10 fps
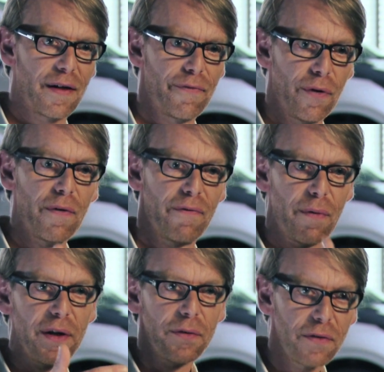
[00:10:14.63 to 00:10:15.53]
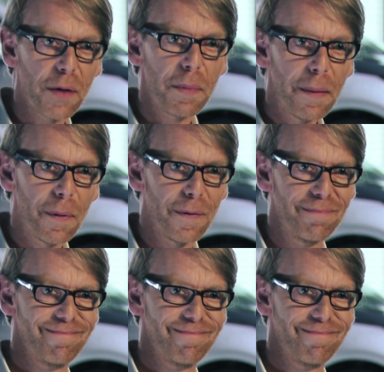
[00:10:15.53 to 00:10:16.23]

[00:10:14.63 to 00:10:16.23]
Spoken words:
for very unique people.